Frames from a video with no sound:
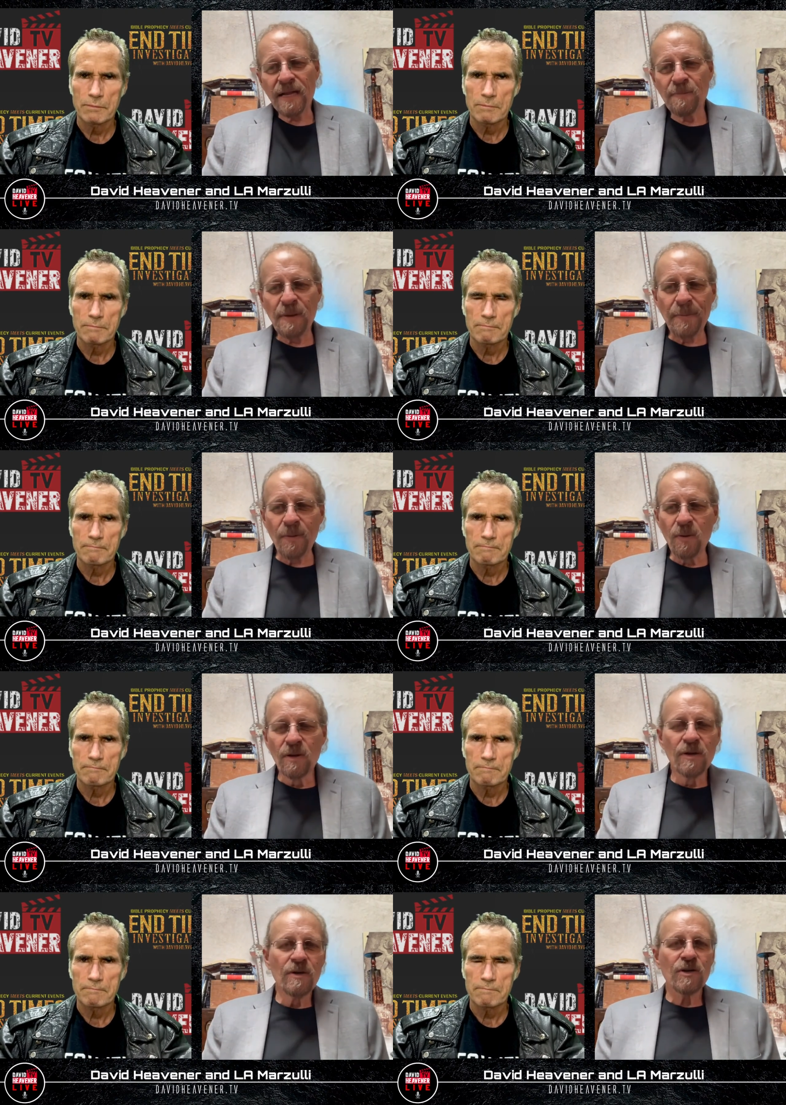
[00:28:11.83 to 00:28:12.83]
Speaker 1: that.
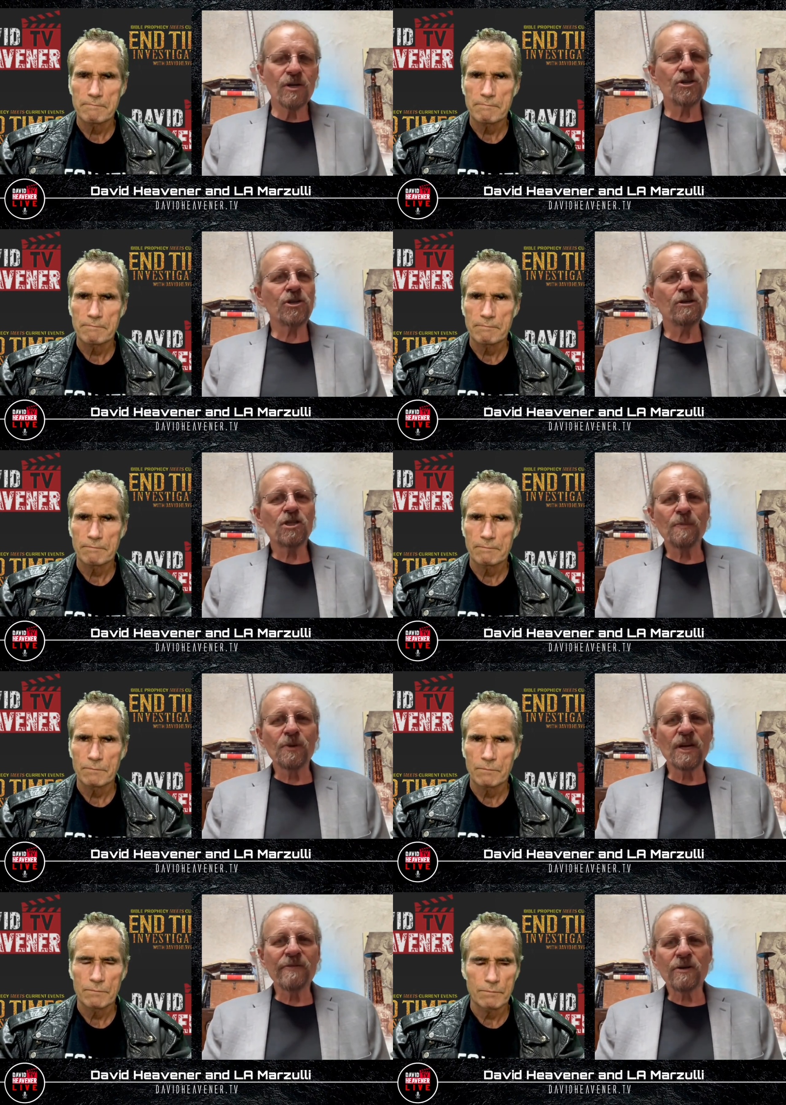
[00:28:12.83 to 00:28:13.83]
People can choose to
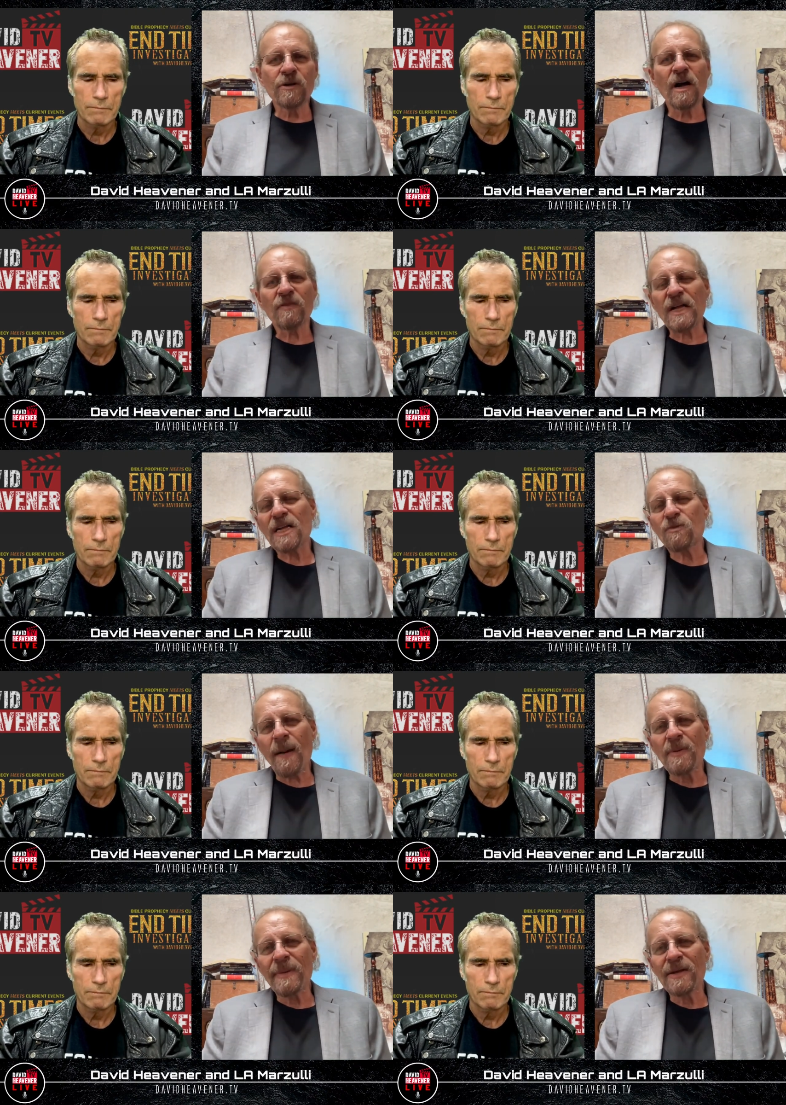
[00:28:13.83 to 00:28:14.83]
believe it or not. That's
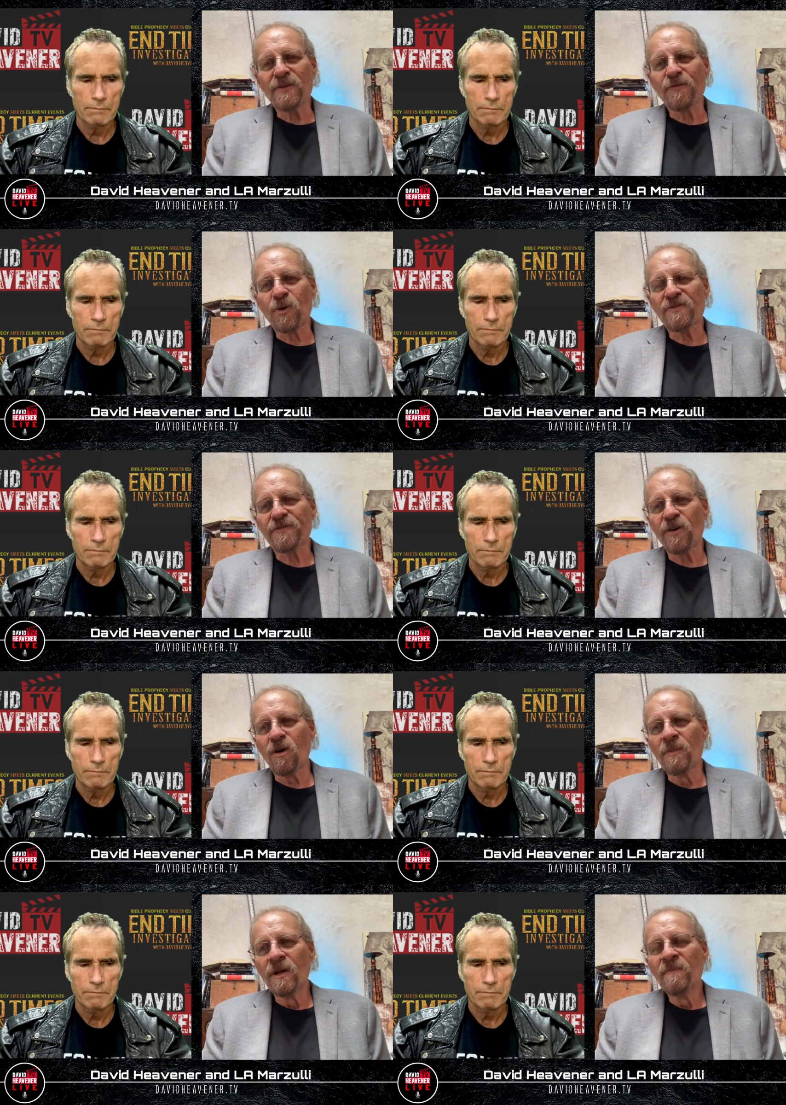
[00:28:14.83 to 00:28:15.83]
why we made the fourth
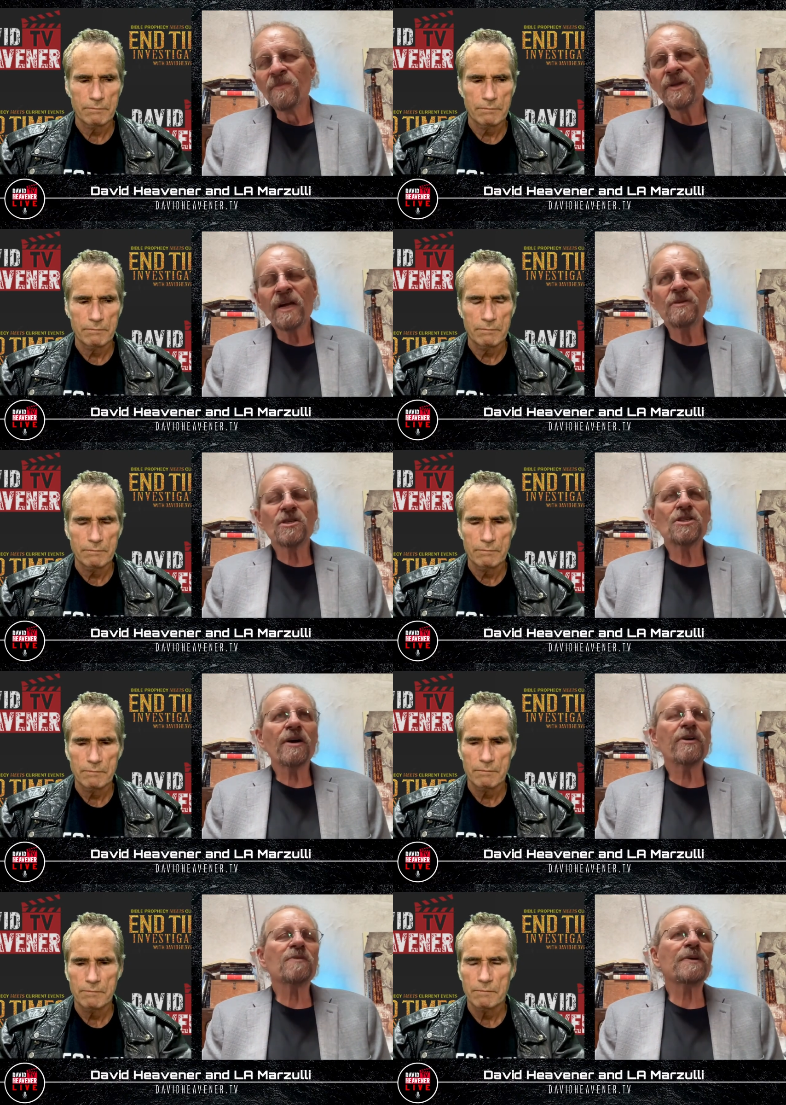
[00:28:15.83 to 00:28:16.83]
film in this
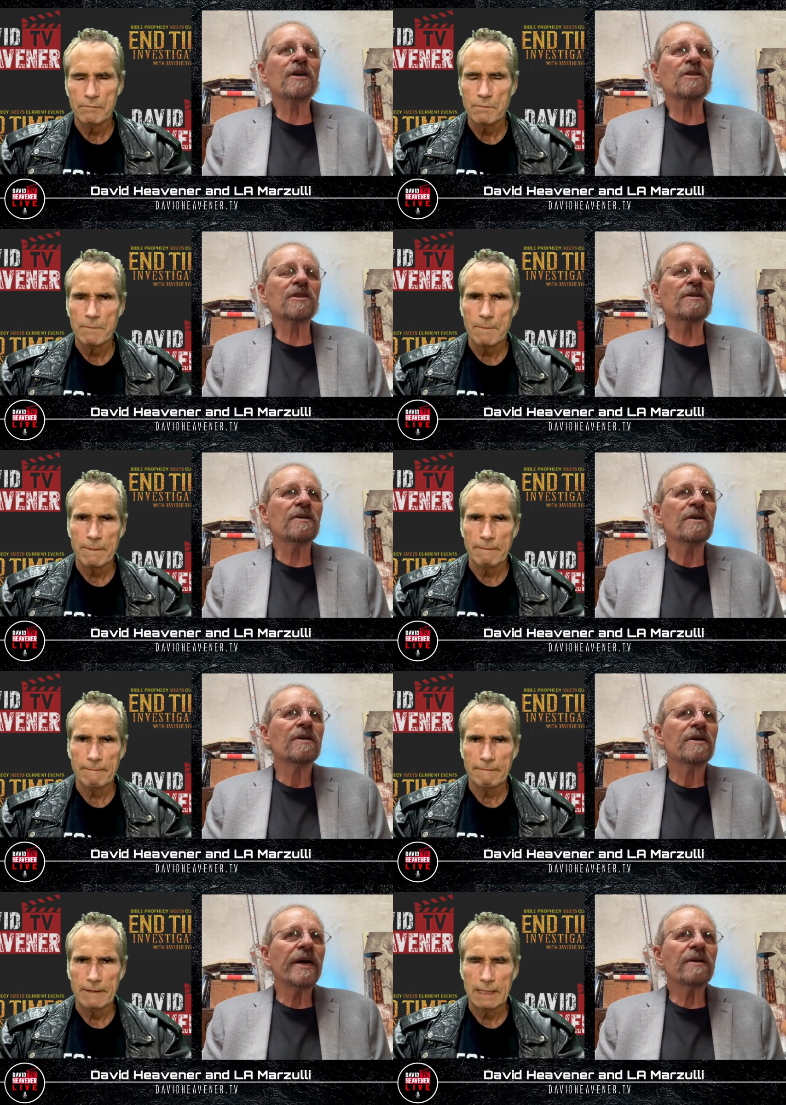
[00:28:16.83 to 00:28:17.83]
series, because it
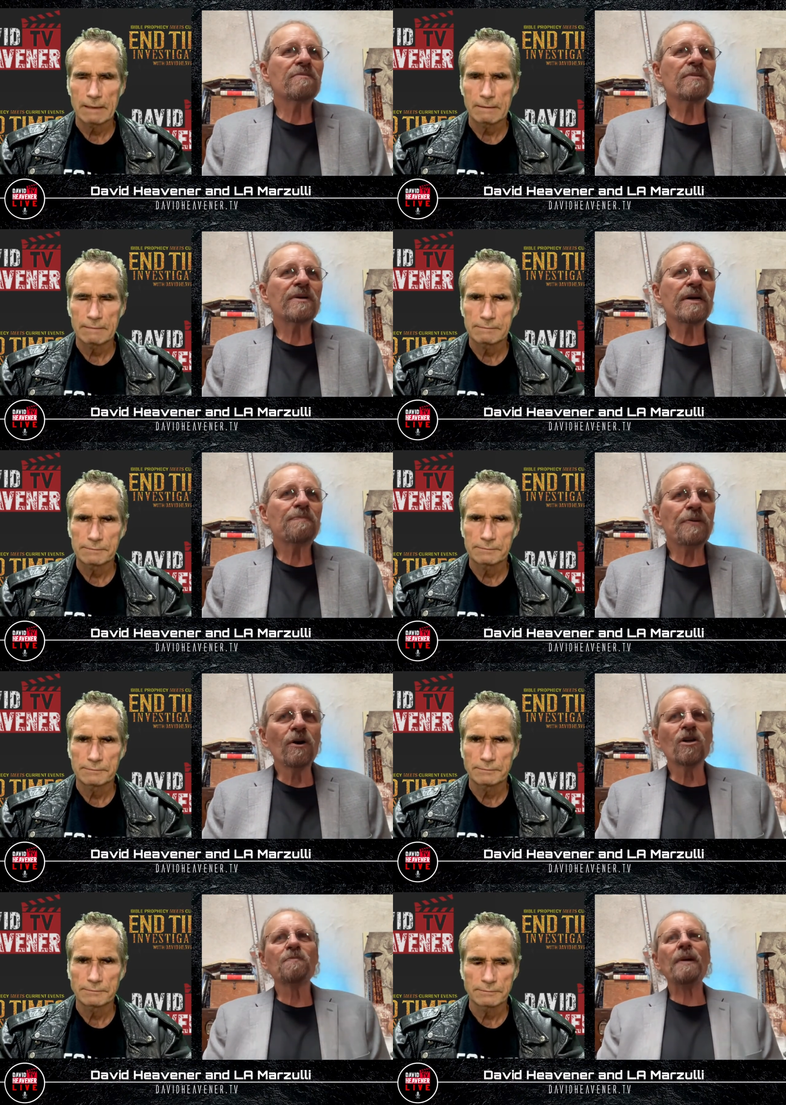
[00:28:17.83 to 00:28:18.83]

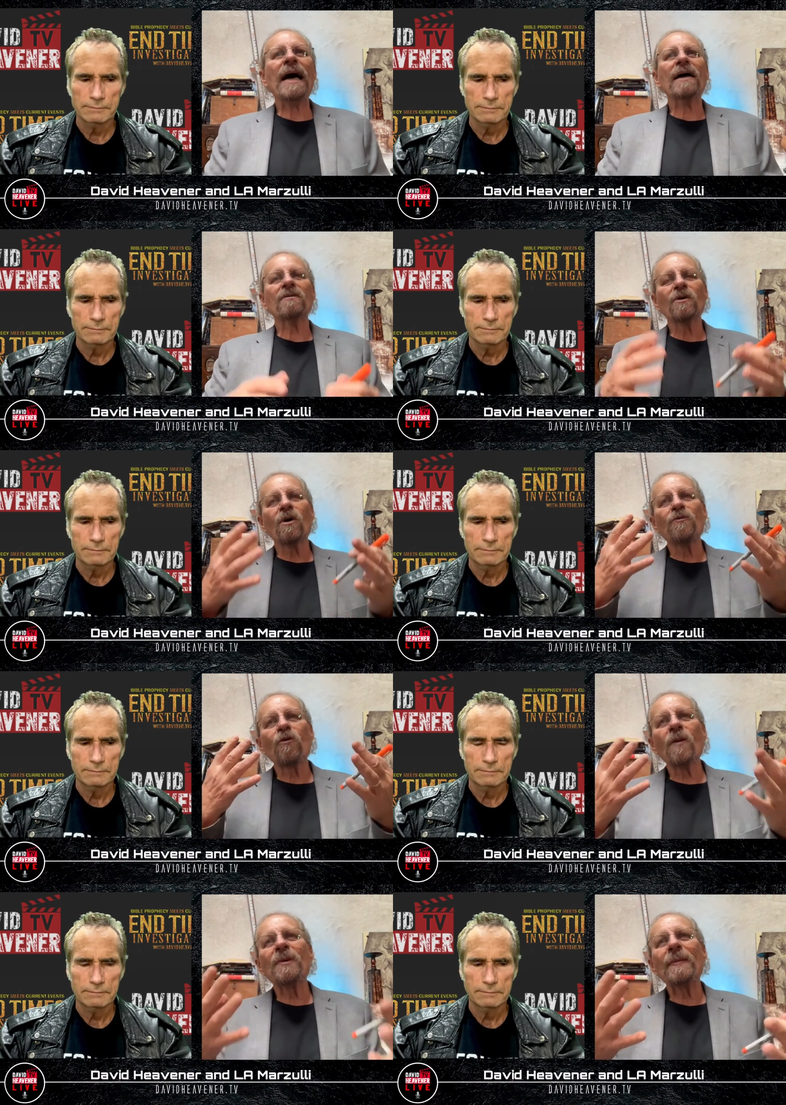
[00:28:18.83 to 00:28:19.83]
peels back. There are
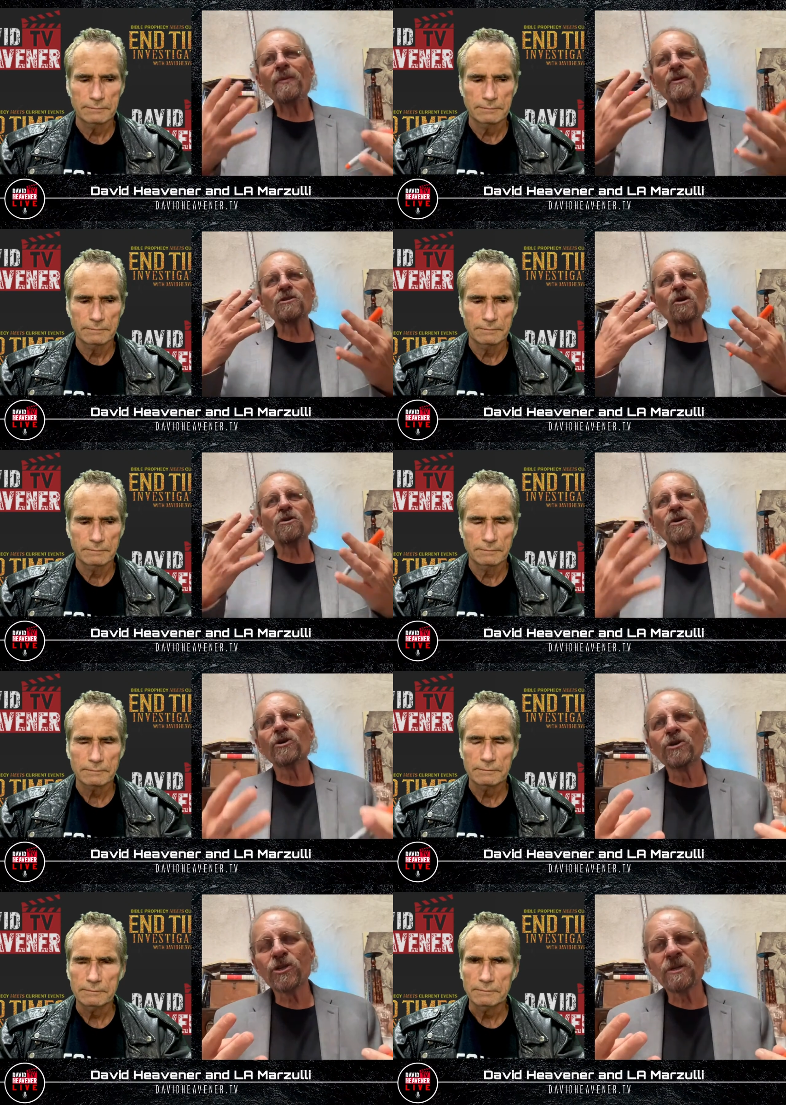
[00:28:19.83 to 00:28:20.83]
four people. There's no
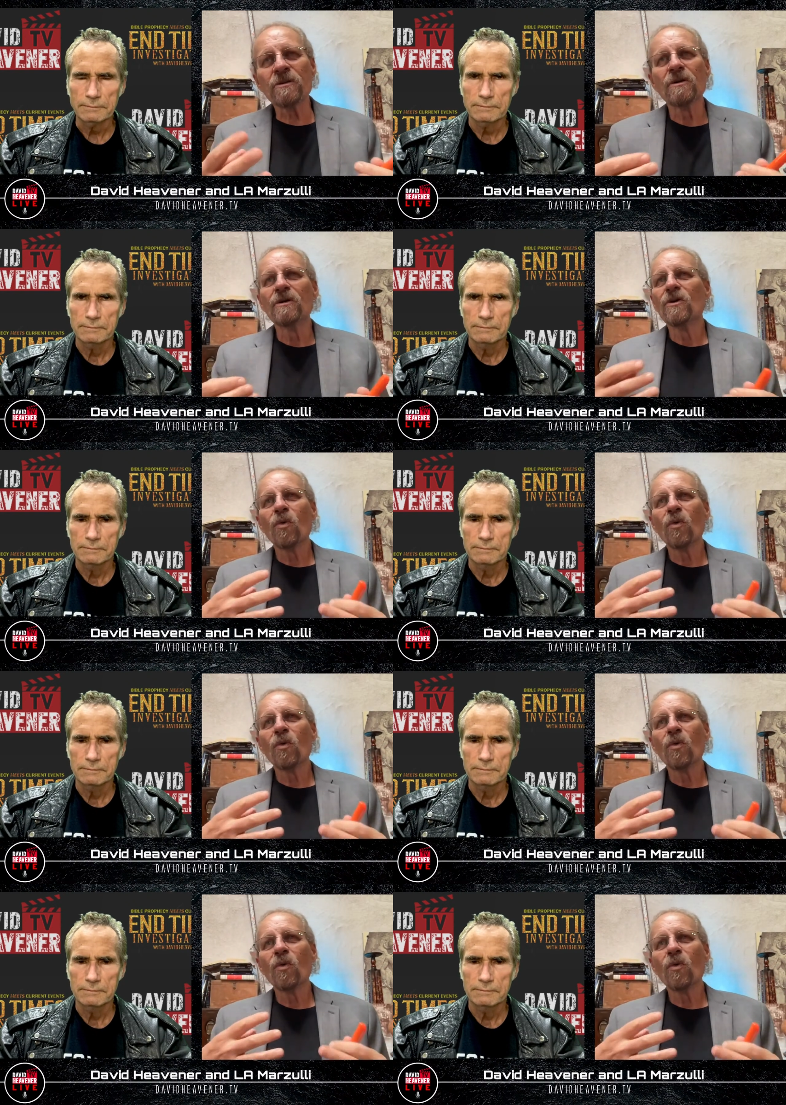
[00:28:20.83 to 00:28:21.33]
collusion